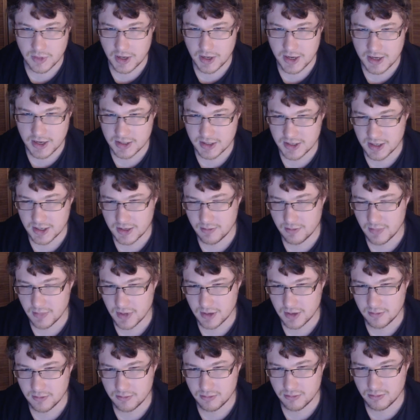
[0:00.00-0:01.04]
I guess I can
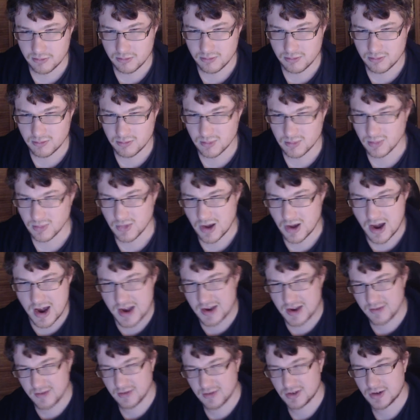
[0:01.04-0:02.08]
be
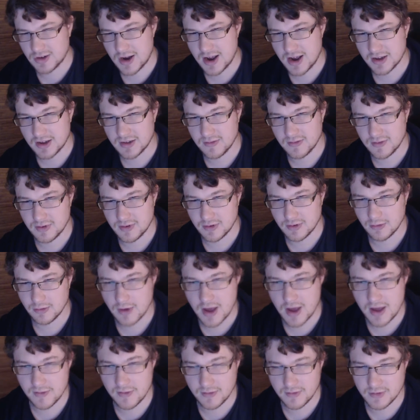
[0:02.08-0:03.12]
kind of attractive in a
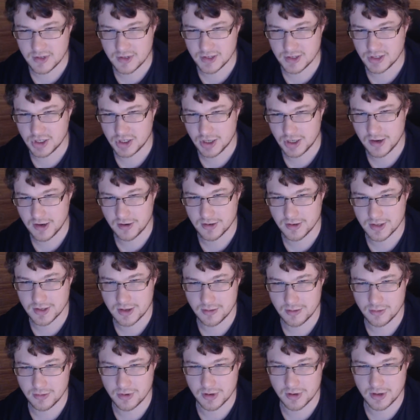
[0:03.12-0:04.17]
way if it's a chick or
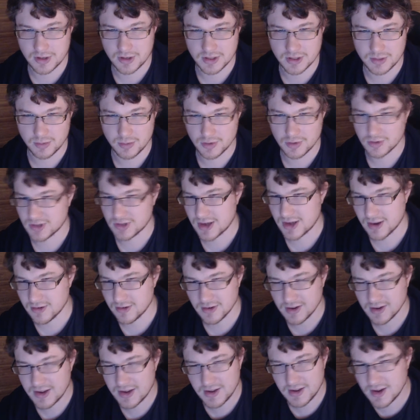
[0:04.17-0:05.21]
something. I suppose I
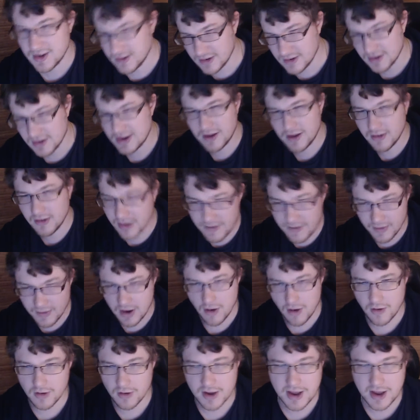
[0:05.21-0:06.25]
don't even
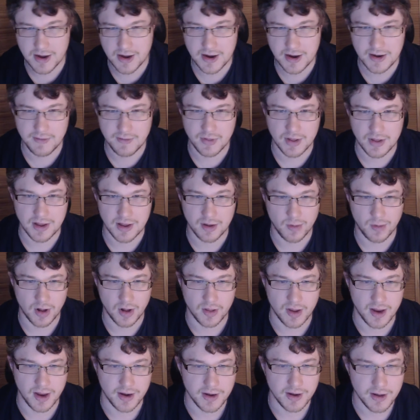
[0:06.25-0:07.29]
know. Okay, I'm not even thinking
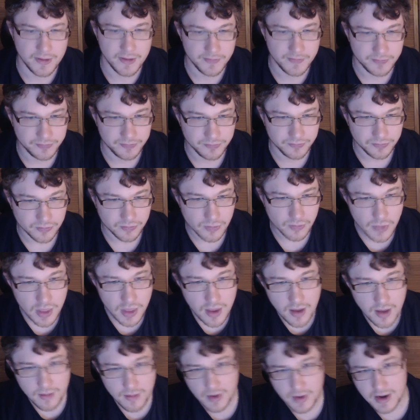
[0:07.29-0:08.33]
about
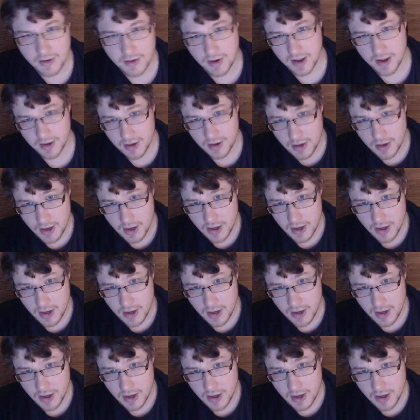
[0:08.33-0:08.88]
But anyway,